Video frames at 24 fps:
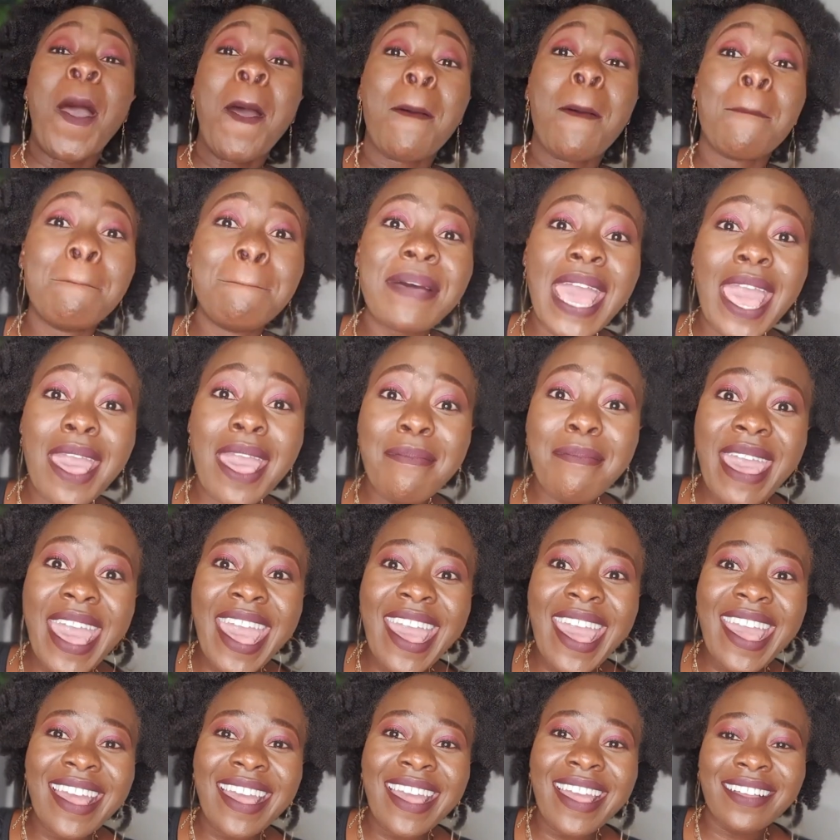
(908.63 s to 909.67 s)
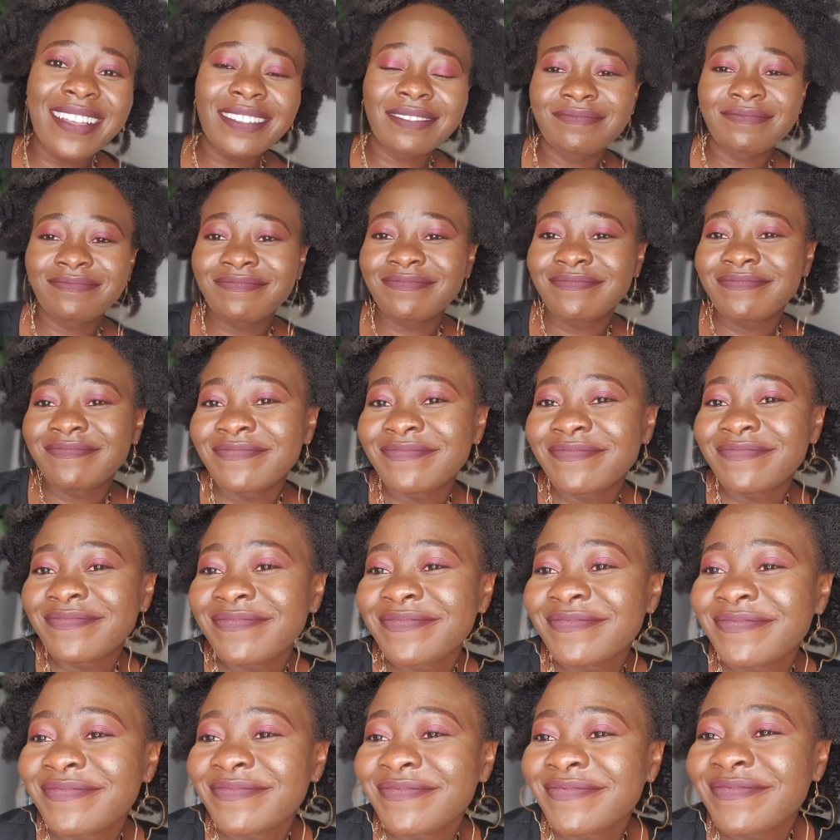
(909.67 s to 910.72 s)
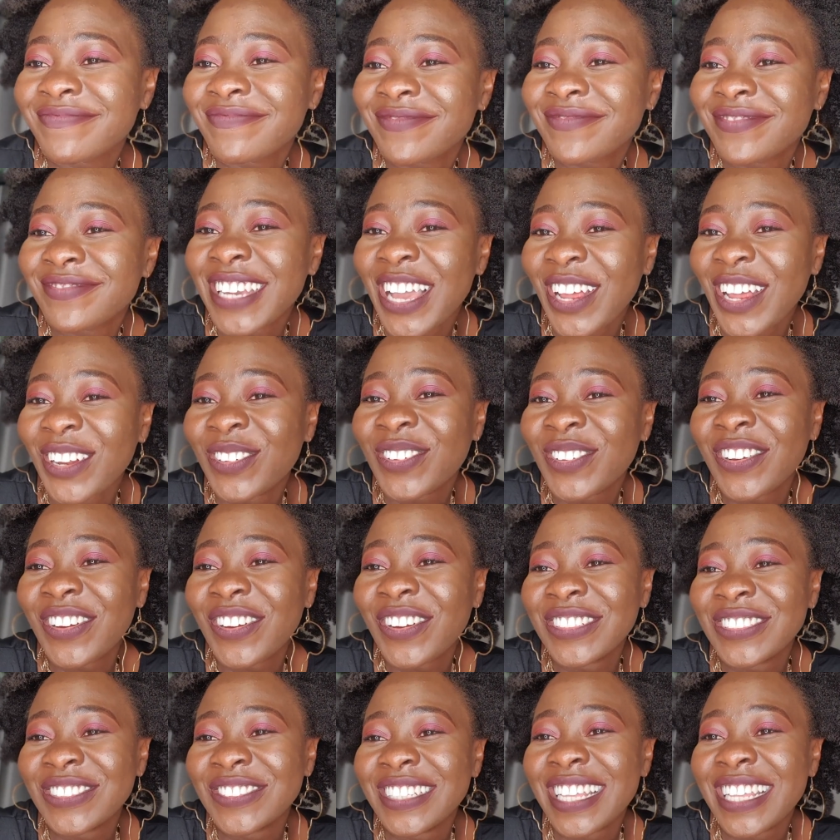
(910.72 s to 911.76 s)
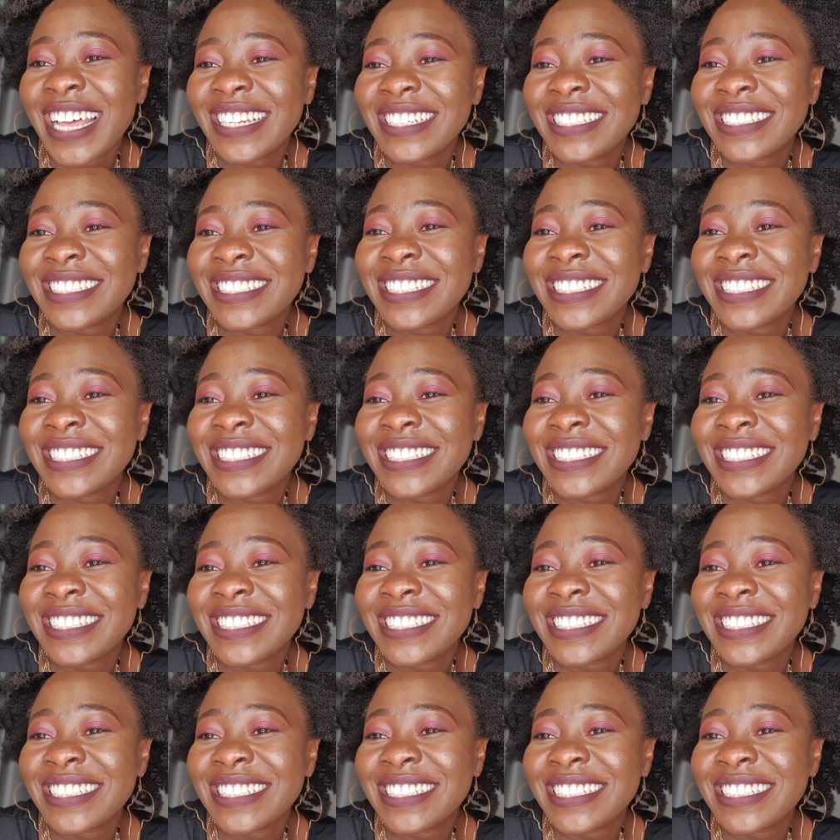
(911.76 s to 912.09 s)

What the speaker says: Baby. We have to close with that.